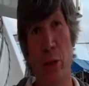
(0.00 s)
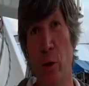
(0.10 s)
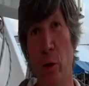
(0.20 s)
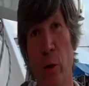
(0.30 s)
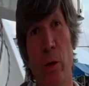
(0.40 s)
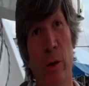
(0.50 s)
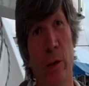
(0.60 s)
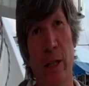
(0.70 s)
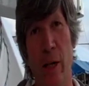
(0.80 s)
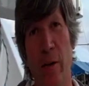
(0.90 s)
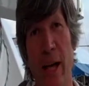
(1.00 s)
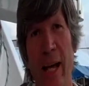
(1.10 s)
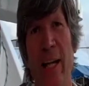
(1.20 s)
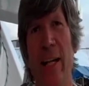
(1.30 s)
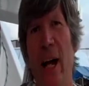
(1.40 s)
was still cool. You know,
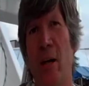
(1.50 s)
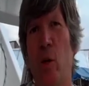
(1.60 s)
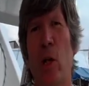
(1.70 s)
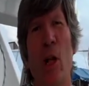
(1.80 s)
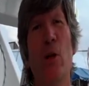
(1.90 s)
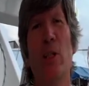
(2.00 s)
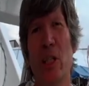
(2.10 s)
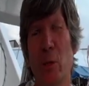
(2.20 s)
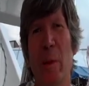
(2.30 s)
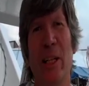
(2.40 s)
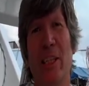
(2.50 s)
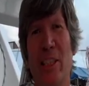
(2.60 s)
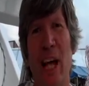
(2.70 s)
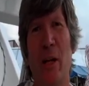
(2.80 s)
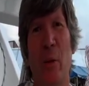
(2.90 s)
80 knot closing speeds
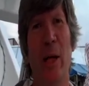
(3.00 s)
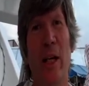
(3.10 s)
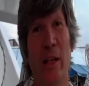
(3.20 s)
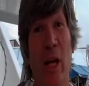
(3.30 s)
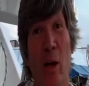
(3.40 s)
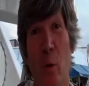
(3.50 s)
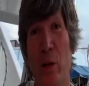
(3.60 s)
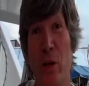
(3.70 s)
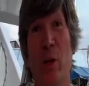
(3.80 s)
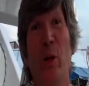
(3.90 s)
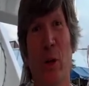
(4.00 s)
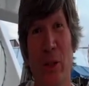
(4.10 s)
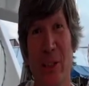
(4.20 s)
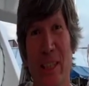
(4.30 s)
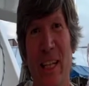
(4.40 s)
downwind was cool.
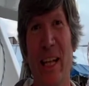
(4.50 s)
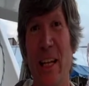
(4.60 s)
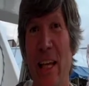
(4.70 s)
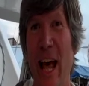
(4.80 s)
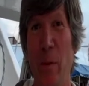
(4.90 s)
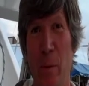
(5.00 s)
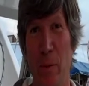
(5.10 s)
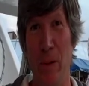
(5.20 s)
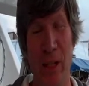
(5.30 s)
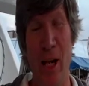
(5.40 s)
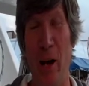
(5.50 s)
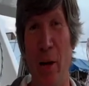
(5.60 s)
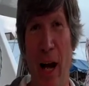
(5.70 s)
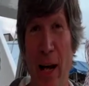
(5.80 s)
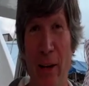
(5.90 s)
That, you
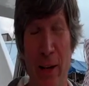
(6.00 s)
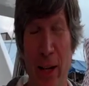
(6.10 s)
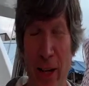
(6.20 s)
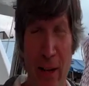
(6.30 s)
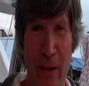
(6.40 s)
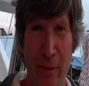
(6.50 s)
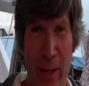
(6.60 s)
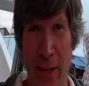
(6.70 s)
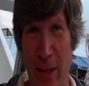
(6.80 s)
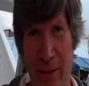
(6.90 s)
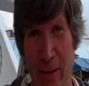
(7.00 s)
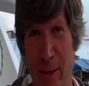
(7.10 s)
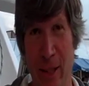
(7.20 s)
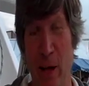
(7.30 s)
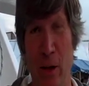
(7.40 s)
know, I don't care if they,
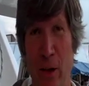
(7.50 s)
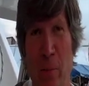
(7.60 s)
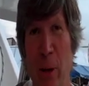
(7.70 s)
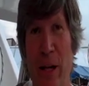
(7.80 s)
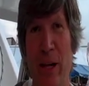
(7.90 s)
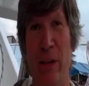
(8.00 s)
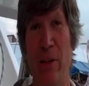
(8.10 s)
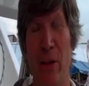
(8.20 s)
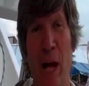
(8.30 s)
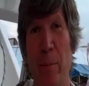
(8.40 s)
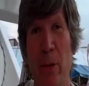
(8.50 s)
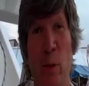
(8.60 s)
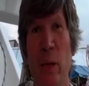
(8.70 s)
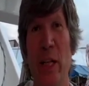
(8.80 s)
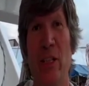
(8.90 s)
you know, are competitive or not
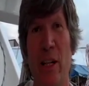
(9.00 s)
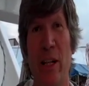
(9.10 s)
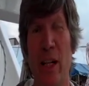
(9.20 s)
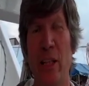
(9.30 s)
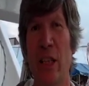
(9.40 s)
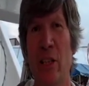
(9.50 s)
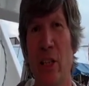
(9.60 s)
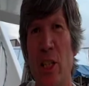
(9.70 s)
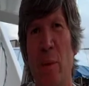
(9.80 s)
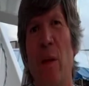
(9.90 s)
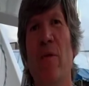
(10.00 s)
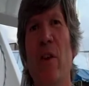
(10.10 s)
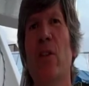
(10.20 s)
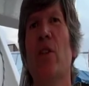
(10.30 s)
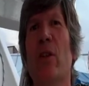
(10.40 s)
between each other. I think just some of the
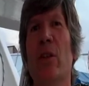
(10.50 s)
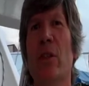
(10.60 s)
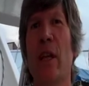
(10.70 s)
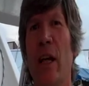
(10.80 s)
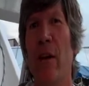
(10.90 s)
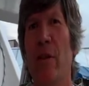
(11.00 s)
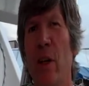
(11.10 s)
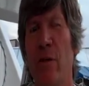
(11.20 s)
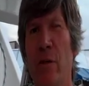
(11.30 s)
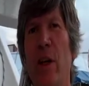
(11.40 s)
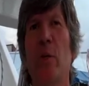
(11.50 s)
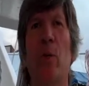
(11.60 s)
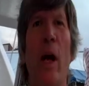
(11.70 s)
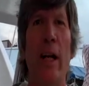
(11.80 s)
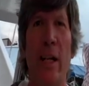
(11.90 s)
visuals, if they're filmed
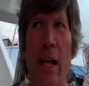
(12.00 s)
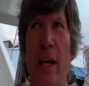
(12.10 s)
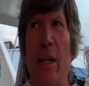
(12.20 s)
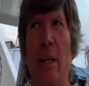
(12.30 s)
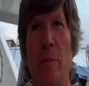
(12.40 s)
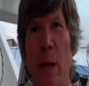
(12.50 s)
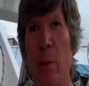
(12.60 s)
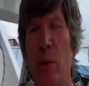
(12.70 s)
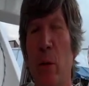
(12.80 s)
right and out in the public